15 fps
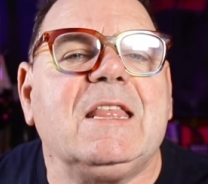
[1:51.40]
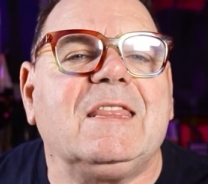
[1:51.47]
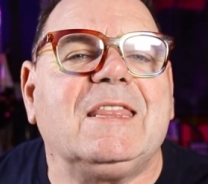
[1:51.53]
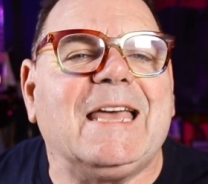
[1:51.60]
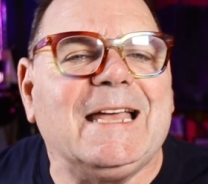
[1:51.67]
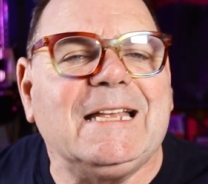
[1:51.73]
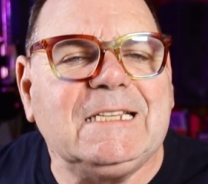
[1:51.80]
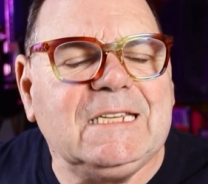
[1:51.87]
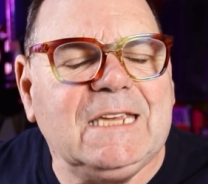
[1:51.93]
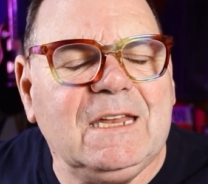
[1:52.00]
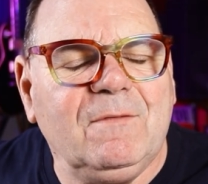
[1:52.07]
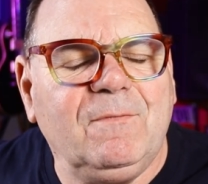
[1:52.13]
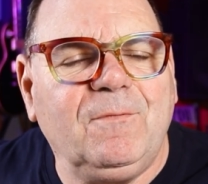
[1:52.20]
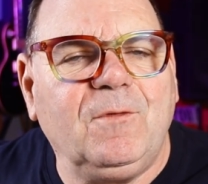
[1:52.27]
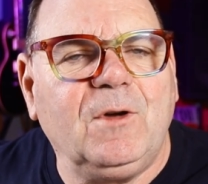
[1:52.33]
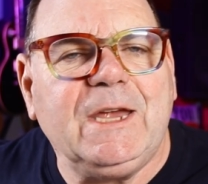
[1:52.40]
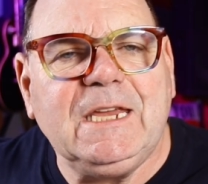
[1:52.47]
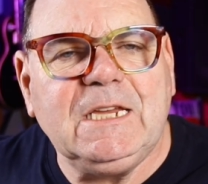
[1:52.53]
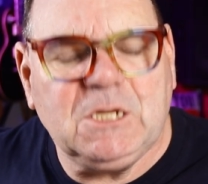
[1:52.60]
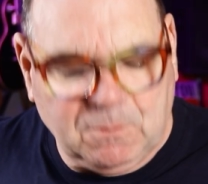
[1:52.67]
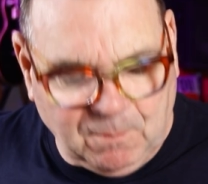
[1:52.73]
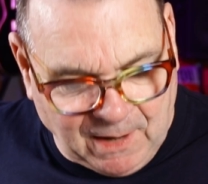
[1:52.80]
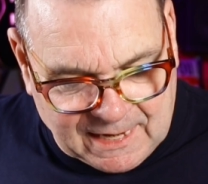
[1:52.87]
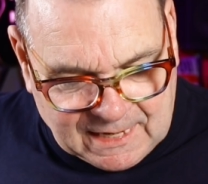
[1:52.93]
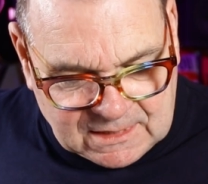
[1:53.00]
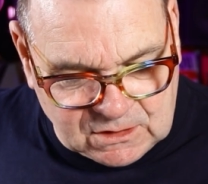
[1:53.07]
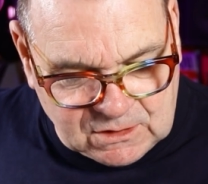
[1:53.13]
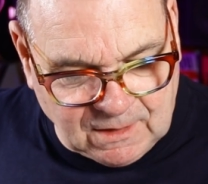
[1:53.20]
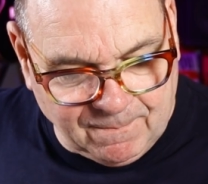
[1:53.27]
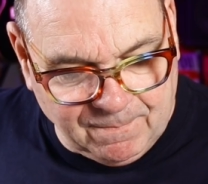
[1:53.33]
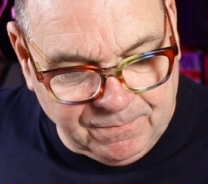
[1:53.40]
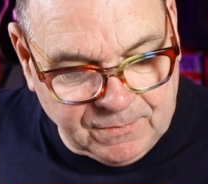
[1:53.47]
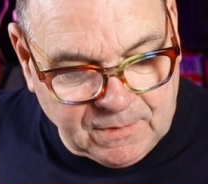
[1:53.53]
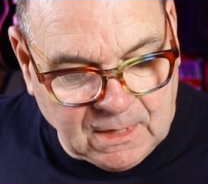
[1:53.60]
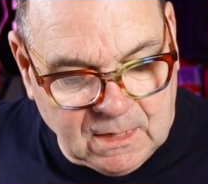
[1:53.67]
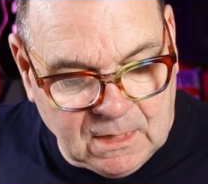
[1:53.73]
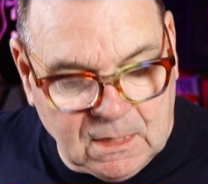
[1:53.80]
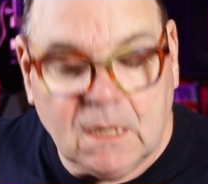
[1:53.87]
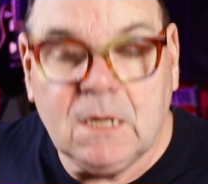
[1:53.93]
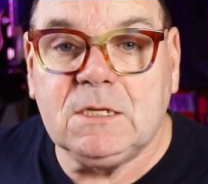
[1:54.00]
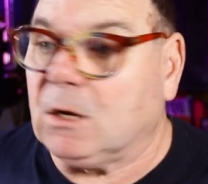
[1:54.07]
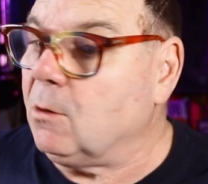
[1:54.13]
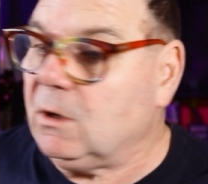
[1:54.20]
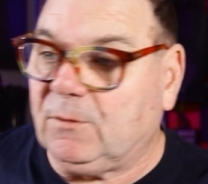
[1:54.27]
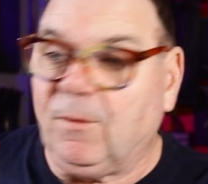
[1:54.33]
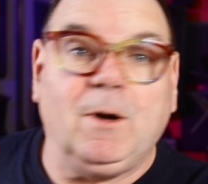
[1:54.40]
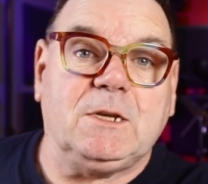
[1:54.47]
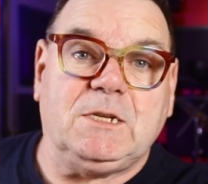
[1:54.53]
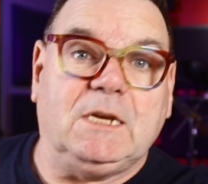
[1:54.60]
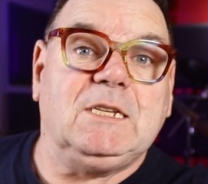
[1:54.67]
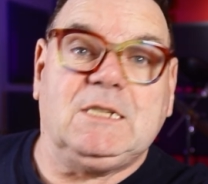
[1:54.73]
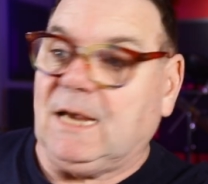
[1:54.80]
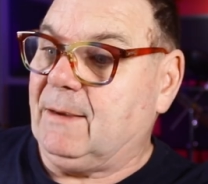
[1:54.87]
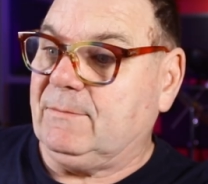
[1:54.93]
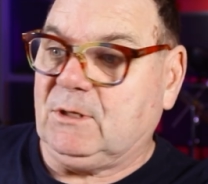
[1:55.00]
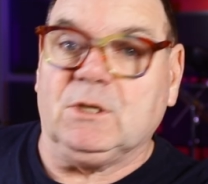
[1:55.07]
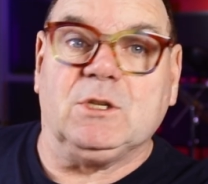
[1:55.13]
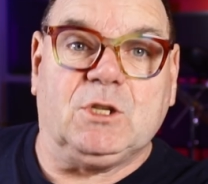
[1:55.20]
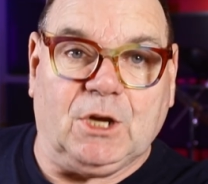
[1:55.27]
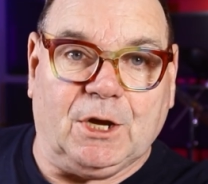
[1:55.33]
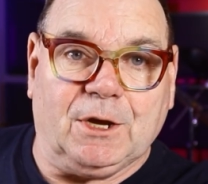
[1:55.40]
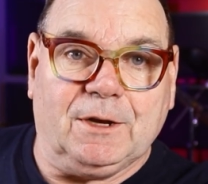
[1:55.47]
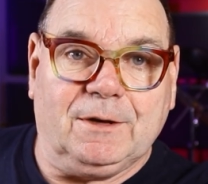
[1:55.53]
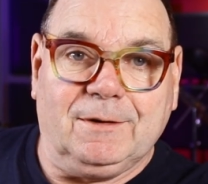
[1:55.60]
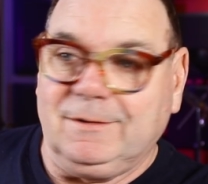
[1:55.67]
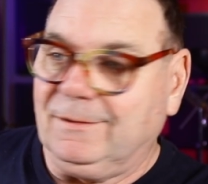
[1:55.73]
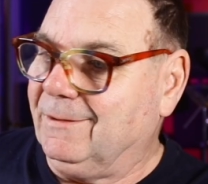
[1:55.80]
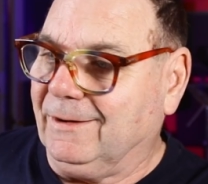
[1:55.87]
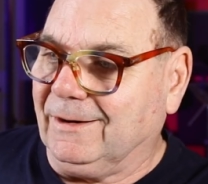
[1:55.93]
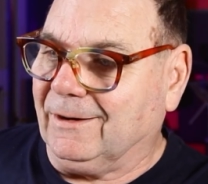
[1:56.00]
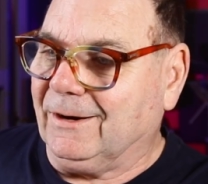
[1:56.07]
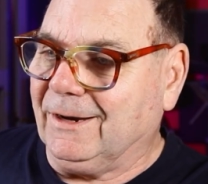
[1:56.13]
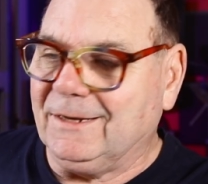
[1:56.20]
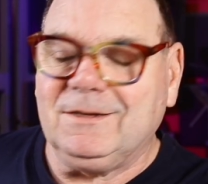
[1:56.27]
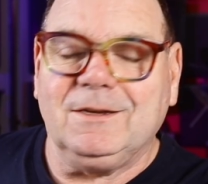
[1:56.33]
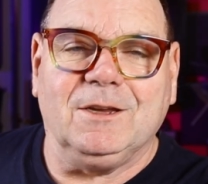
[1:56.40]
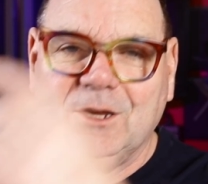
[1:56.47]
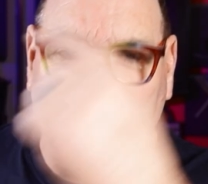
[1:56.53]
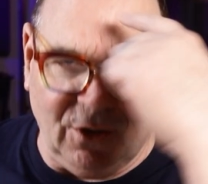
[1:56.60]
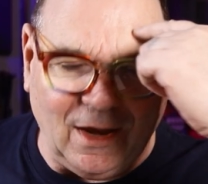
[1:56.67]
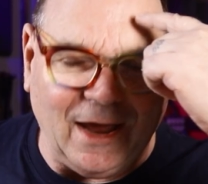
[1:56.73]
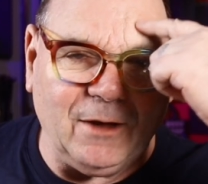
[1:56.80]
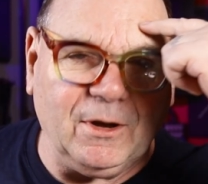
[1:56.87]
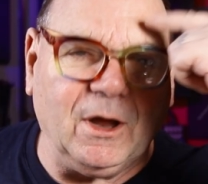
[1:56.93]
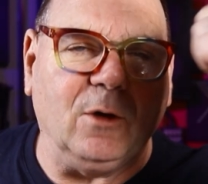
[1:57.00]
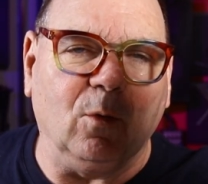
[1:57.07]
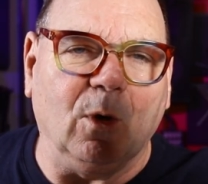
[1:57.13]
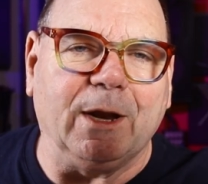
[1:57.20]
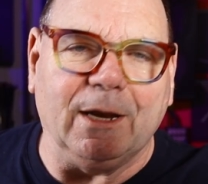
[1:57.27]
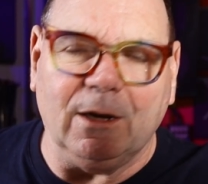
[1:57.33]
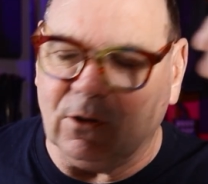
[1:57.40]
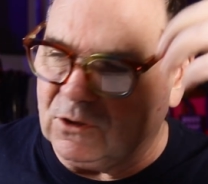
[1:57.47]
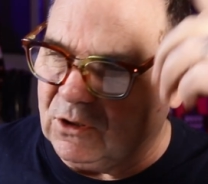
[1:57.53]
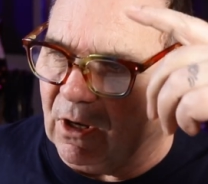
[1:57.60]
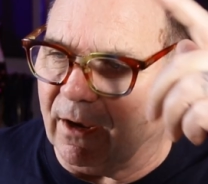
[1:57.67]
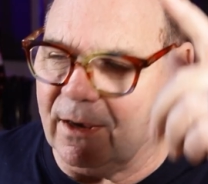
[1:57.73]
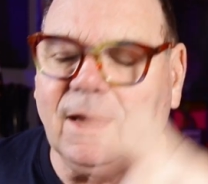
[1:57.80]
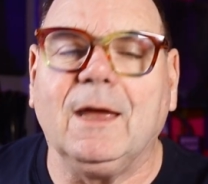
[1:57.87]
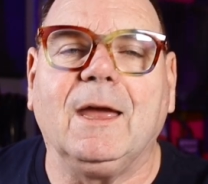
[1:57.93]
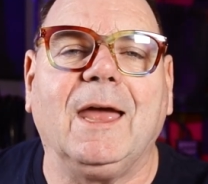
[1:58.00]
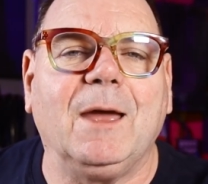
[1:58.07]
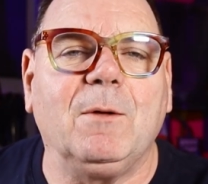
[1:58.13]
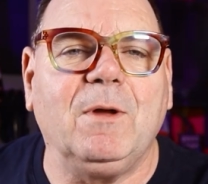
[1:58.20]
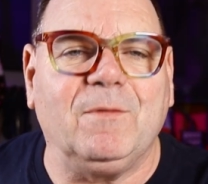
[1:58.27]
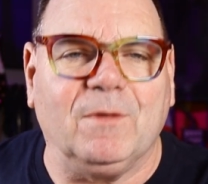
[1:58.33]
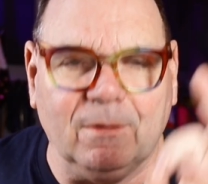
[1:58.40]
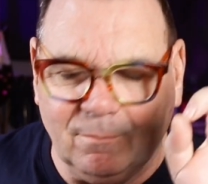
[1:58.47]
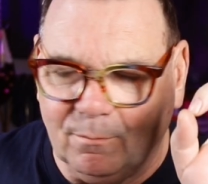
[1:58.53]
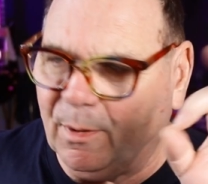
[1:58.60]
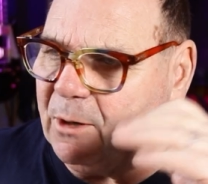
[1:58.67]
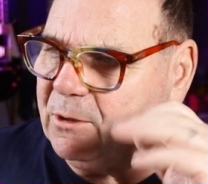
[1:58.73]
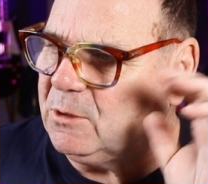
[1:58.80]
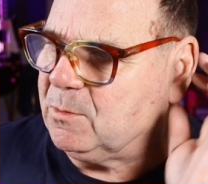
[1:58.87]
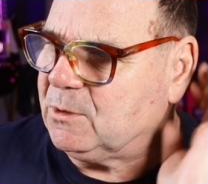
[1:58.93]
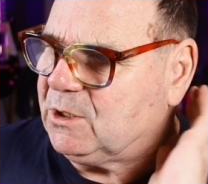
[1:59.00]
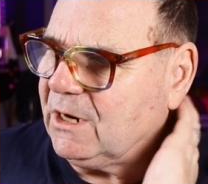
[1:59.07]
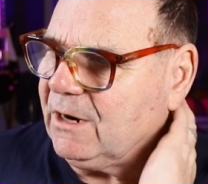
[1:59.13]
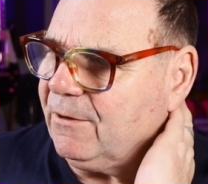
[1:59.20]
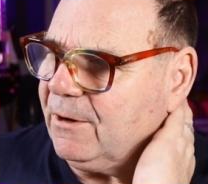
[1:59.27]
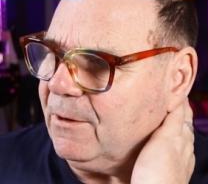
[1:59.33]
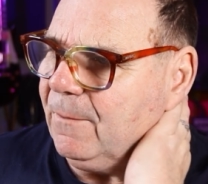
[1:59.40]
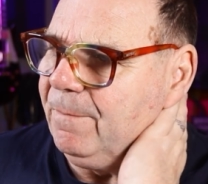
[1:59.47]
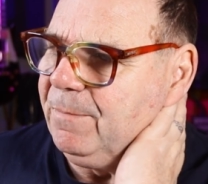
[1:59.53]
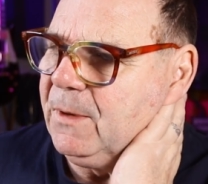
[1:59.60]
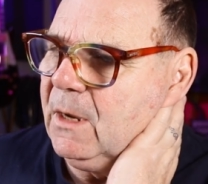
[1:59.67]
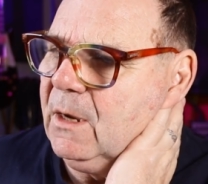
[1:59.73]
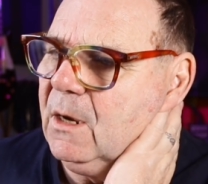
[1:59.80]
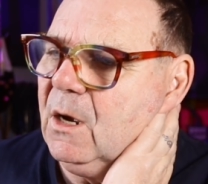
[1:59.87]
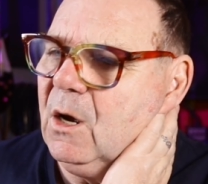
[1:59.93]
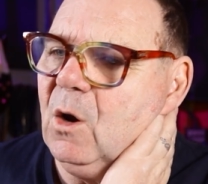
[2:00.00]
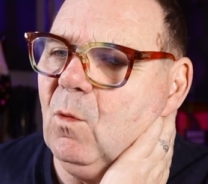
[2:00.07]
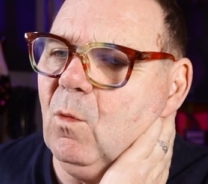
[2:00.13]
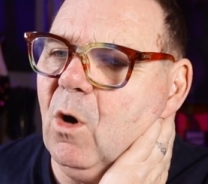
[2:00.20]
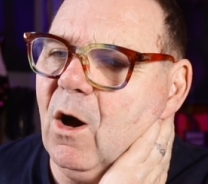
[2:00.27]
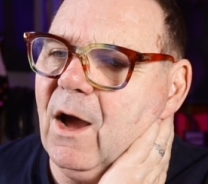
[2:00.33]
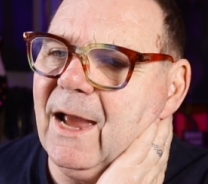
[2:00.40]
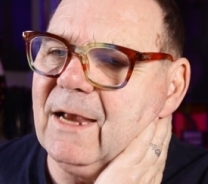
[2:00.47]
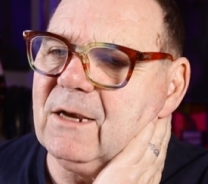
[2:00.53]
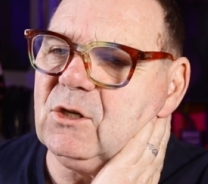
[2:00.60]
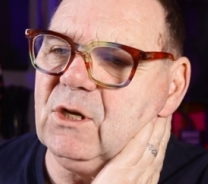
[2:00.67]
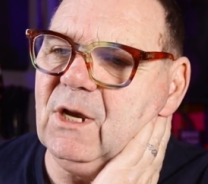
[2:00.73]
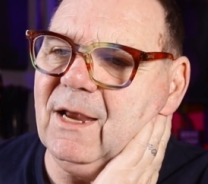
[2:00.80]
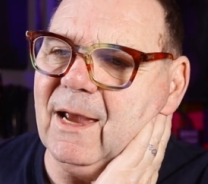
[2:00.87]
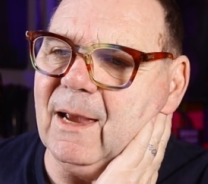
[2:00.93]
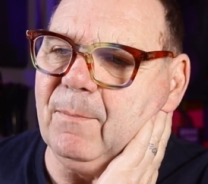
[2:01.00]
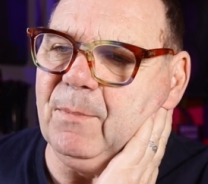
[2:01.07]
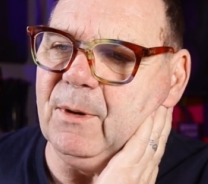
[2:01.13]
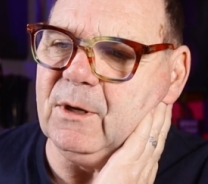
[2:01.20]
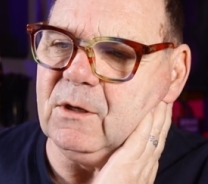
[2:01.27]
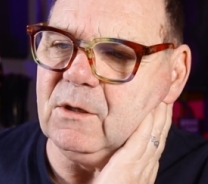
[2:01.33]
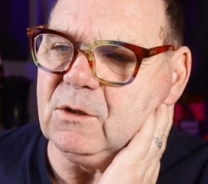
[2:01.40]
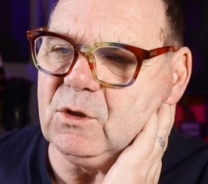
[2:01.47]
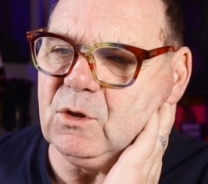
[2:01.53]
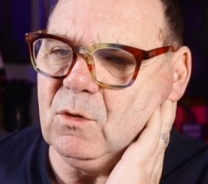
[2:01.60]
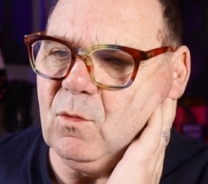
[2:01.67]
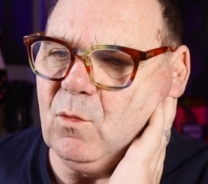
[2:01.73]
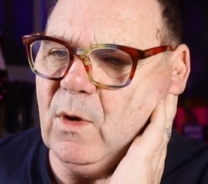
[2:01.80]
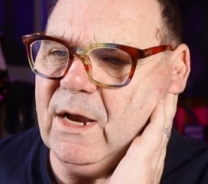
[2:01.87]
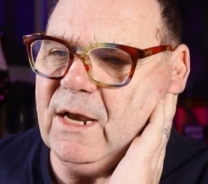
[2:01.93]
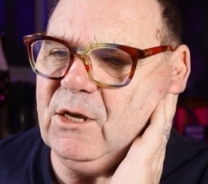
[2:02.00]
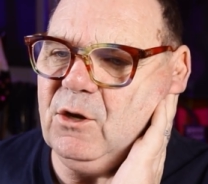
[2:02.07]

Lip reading: that's in free space. So as far as the exam's concerned, all right, you now know what it looks like. However, bonus material, what actually happens when